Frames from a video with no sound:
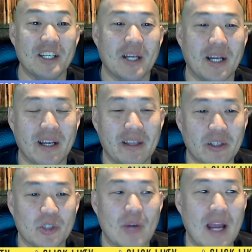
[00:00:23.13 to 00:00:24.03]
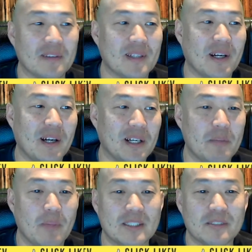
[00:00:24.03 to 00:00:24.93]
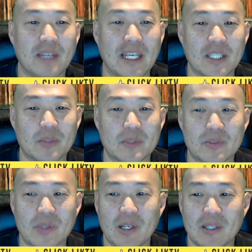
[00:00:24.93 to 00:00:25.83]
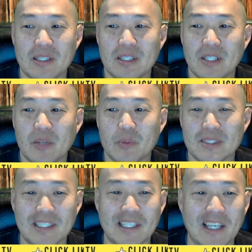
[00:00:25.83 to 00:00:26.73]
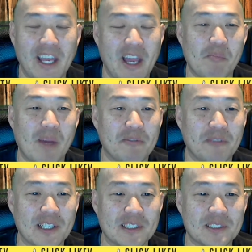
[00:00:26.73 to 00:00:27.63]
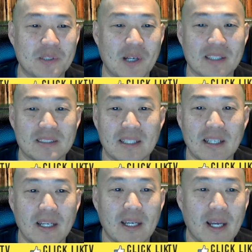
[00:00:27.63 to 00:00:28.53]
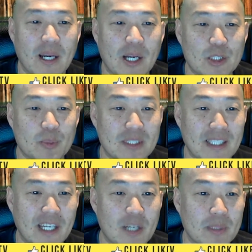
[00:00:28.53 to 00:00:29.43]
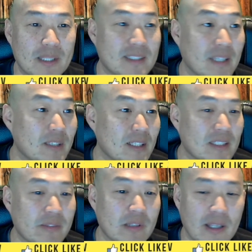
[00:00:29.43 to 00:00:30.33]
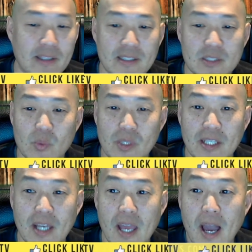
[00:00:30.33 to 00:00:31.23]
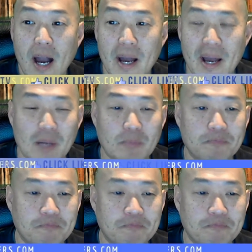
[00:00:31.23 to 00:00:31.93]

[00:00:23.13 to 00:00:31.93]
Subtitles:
the groundhog in Pennsylvania was wrong. We'll see. I have my fingers crossed. It's supposed to get up in the 70s even later this week. I